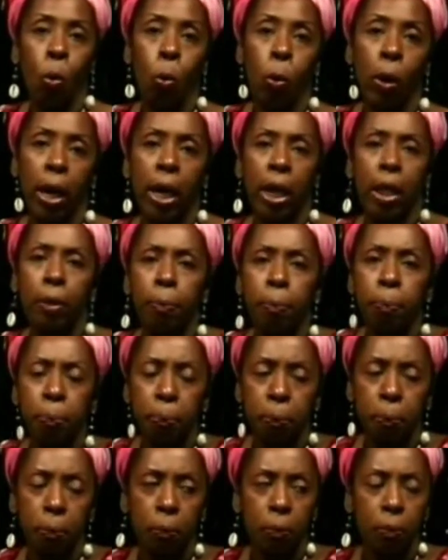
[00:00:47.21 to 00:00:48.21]
when
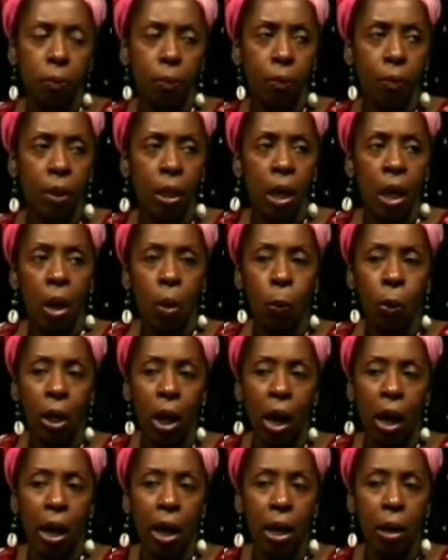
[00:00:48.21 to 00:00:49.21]

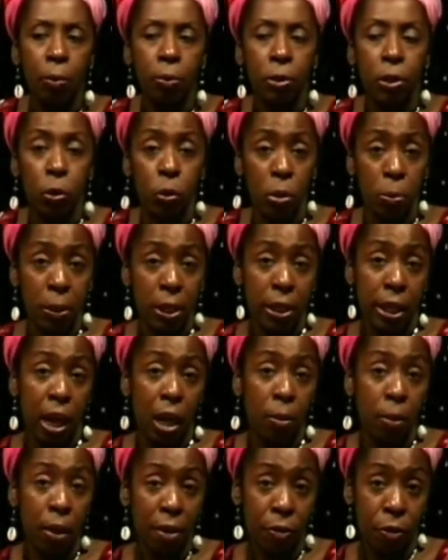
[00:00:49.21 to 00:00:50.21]
I am sweeping
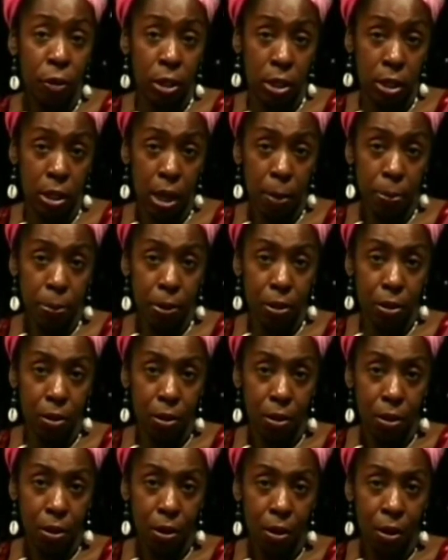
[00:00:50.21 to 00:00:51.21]
down my front steps,
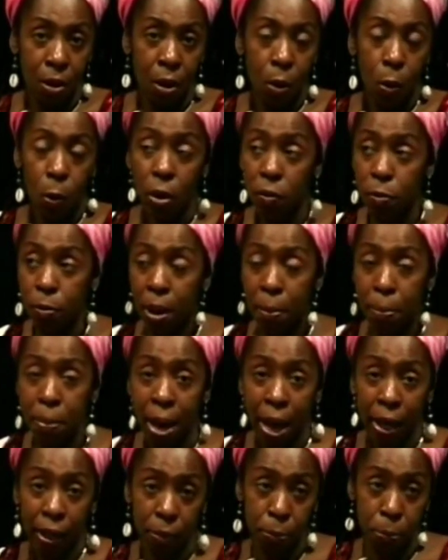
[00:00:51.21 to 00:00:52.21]
or even my
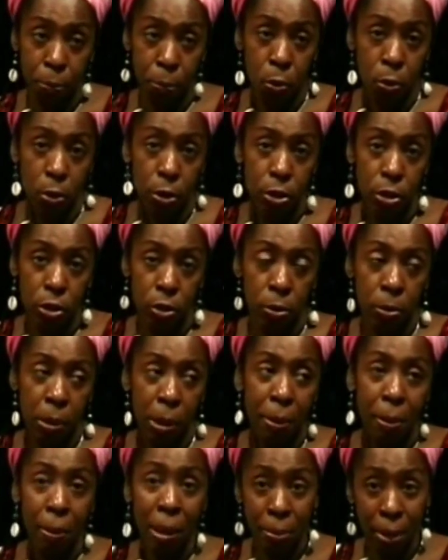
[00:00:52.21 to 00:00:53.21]
back porch or
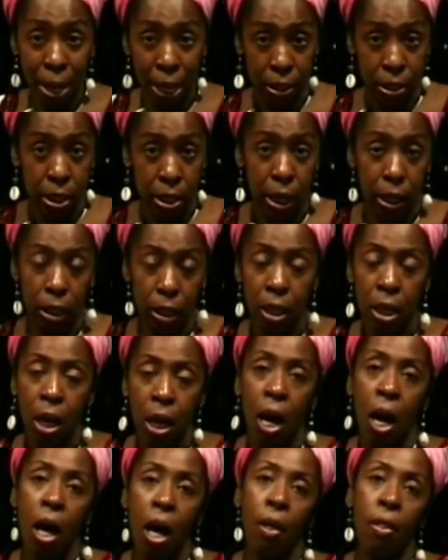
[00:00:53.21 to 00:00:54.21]
my back deck,
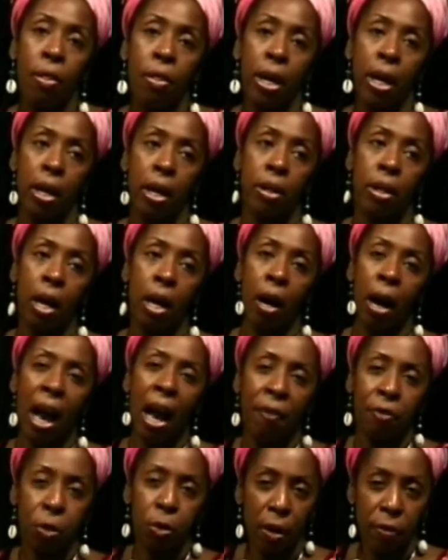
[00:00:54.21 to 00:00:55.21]
then
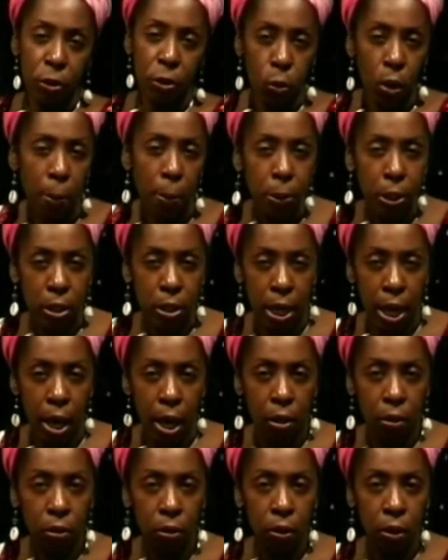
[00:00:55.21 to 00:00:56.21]
after I've swept it
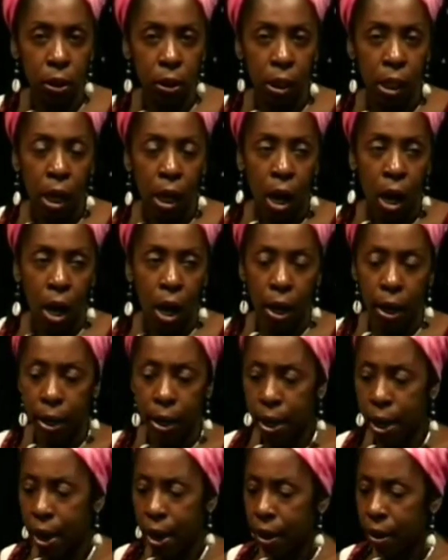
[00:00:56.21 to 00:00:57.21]
down,
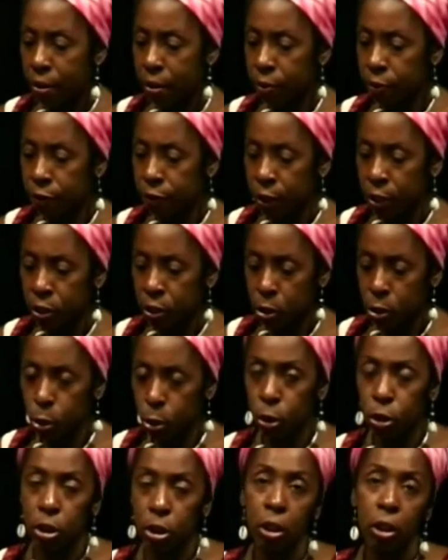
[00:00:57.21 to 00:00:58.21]
I have a
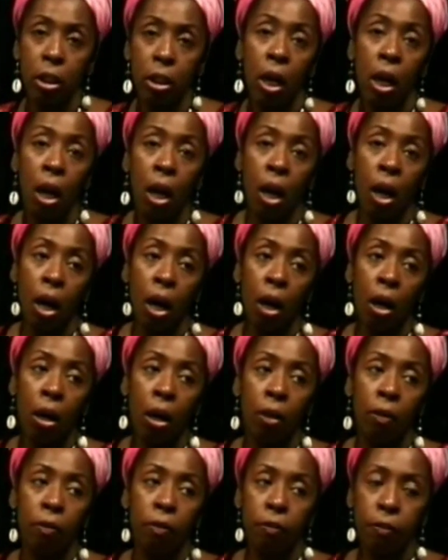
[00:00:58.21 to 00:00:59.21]
solution
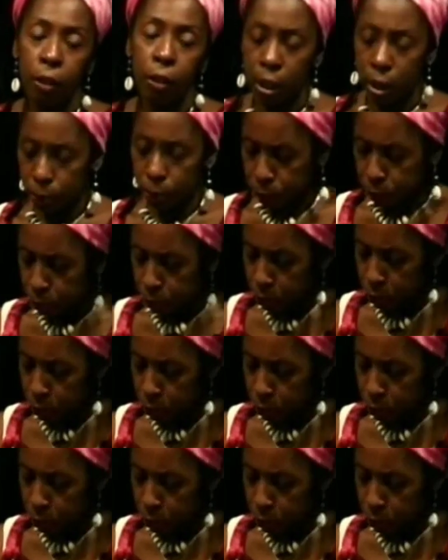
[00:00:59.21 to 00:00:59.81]
of